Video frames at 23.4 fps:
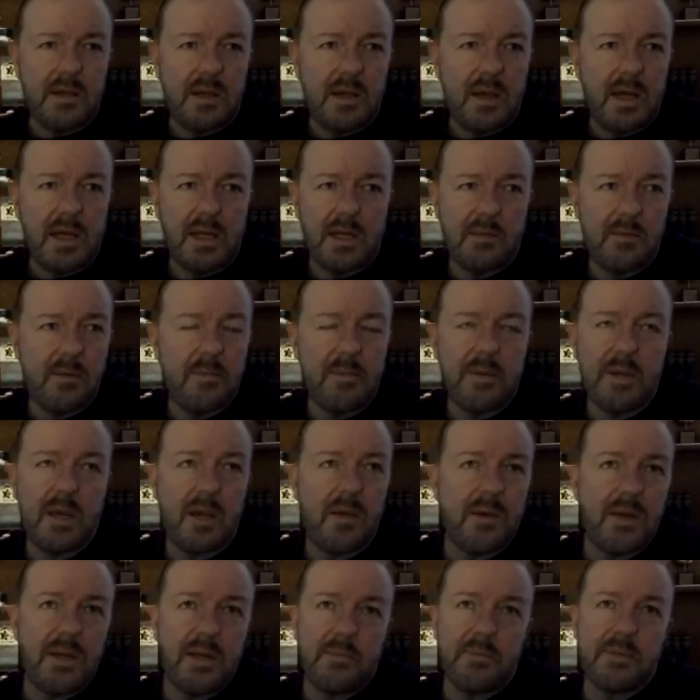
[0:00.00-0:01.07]
And I remember
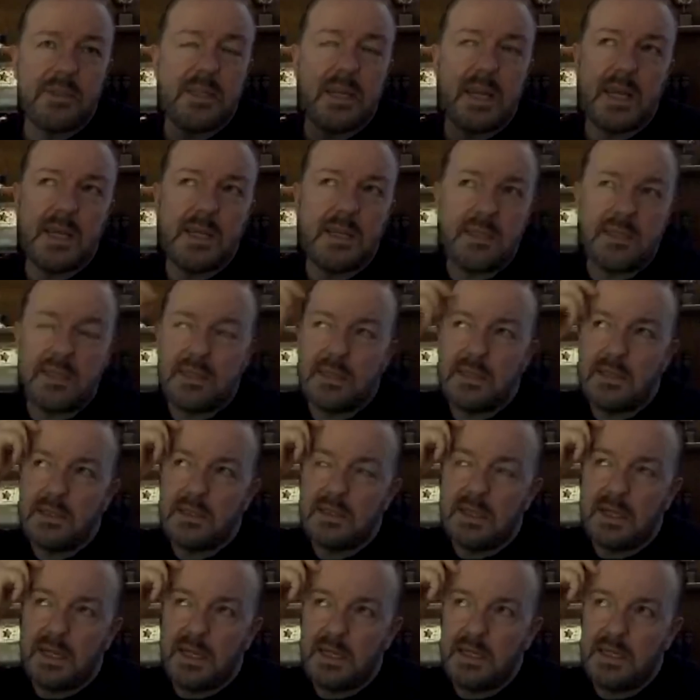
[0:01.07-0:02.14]
going upstairs
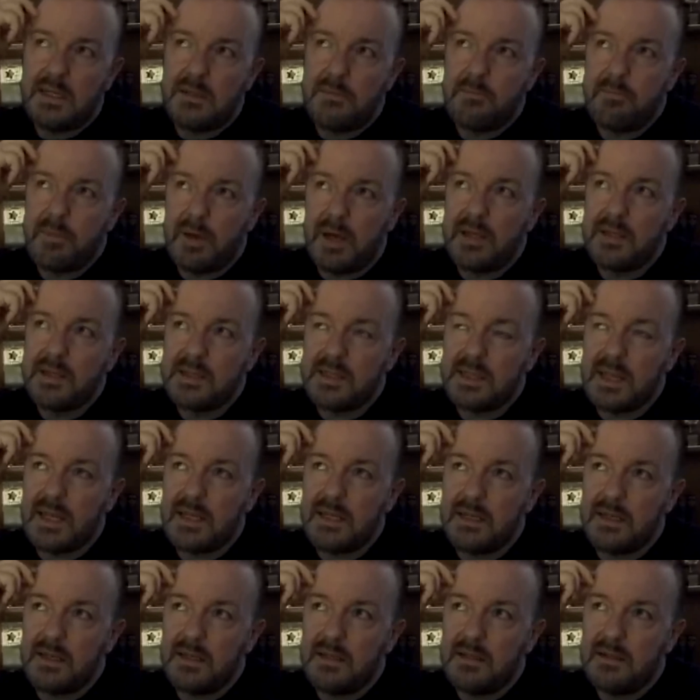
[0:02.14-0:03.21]
in the Butt
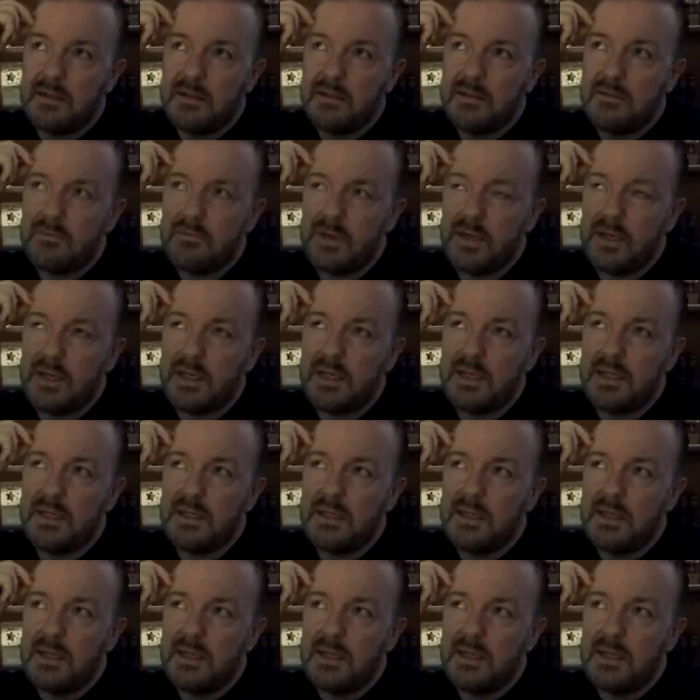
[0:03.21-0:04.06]
Centre, Reading,